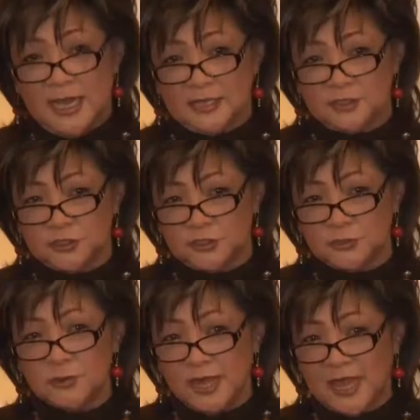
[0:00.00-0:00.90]
and do
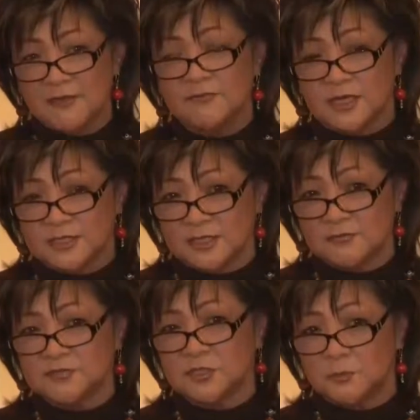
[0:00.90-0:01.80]
you have
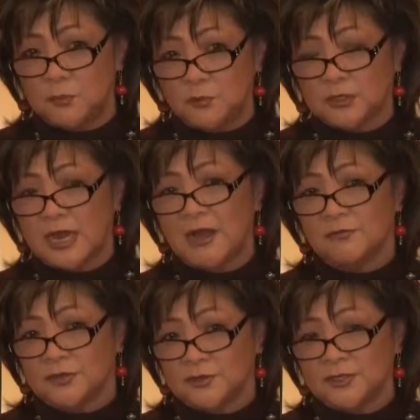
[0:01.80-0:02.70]
enough support
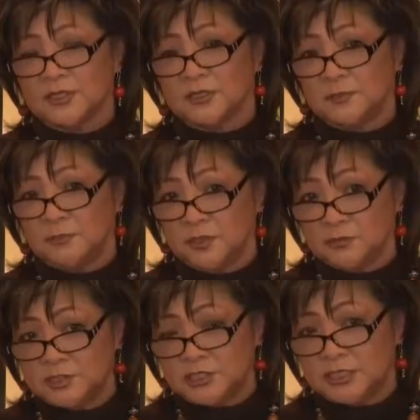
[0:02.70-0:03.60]
out there in the
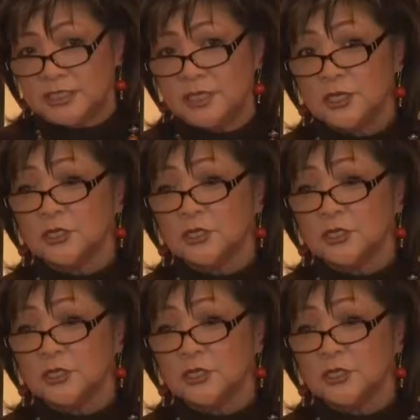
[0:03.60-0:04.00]
community